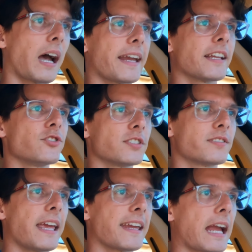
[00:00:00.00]
I can
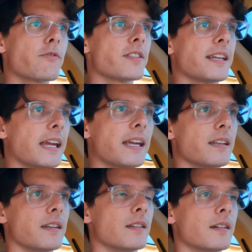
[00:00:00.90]
just take everything
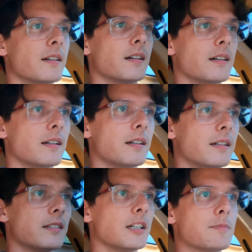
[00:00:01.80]
in,
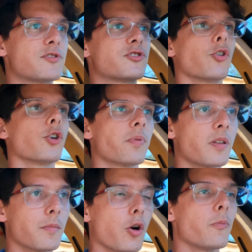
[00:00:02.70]
absorb
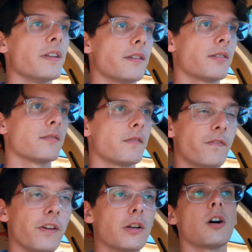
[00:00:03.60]
the moment,
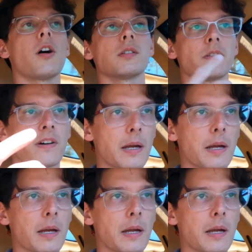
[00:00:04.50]
feel all the